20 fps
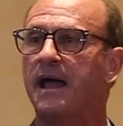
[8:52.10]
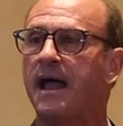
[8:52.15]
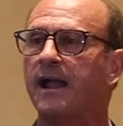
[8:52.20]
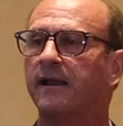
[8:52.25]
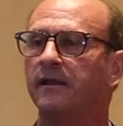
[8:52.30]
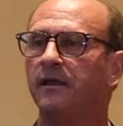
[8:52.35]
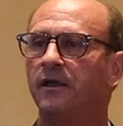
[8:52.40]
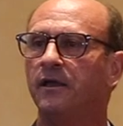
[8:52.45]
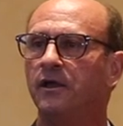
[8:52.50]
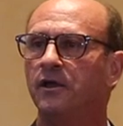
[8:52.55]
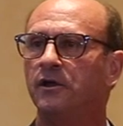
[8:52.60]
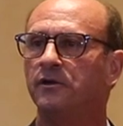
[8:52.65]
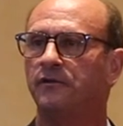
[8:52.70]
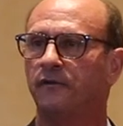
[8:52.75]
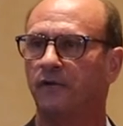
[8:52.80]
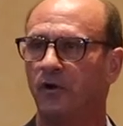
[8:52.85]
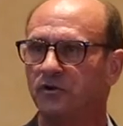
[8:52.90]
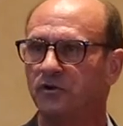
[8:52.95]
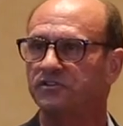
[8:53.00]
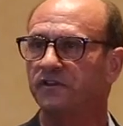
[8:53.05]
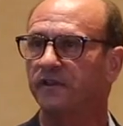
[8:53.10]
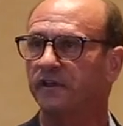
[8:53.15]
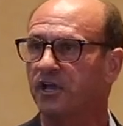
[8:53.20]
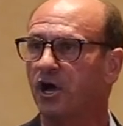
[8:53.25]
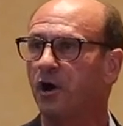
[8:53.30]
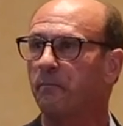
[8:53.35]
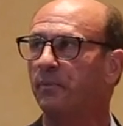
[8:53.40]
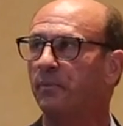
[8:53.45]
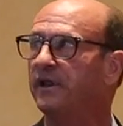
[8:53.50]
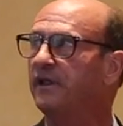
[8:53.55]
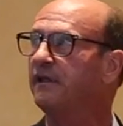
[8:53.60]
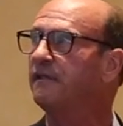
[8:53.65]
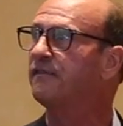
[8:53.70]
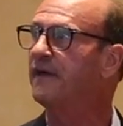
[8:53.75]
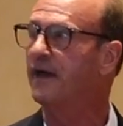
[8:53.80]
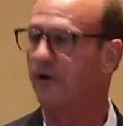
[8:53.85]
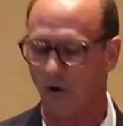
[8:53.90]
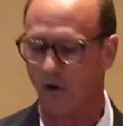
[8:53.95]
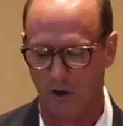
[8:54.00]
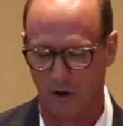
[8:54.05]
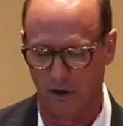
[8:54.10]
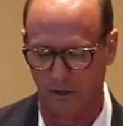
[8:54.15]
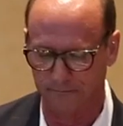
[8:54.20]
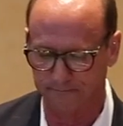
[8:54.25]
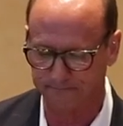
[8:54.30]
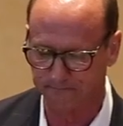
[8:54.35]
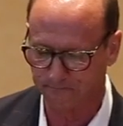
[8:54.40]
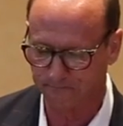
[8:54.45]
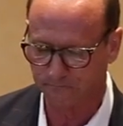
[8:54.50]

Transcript: back to those in the company that are.